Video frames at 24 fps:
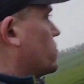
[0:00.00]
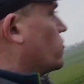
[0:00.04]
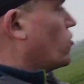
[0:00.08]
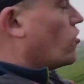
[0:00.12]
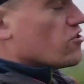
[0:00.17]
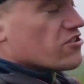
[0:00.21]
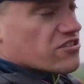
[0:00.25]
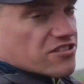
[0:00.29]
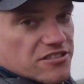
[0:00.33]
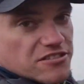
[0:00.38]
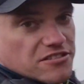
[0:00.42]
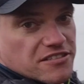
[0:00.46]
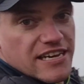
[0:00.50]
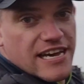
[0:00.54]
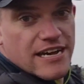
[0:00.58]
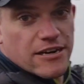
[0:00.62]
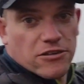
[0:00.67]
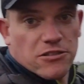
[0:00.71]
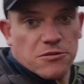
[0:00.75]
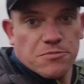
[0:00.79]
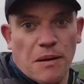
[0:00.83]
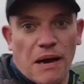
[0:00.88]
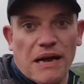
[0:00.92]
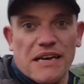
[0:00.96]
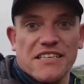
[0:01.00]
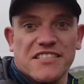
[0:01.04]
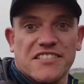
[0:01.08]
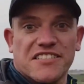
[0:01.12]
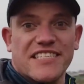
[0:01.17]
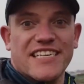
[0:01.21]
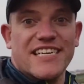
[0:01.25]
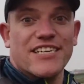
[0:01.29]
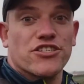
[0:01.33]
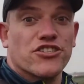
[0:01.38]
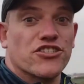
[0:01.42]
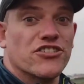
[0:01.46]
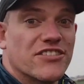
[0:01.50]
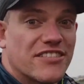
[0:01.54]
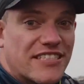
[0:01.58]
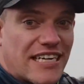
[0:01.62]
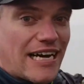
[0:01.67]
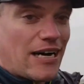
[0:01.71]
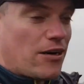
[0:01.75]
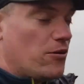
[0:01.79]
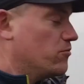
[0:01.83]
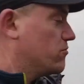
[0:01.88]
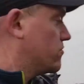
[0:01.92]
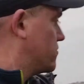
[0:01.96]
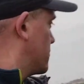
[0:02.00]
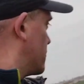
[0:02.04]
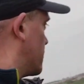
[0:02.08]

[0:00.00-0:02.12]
go, this will take us back to Station Town.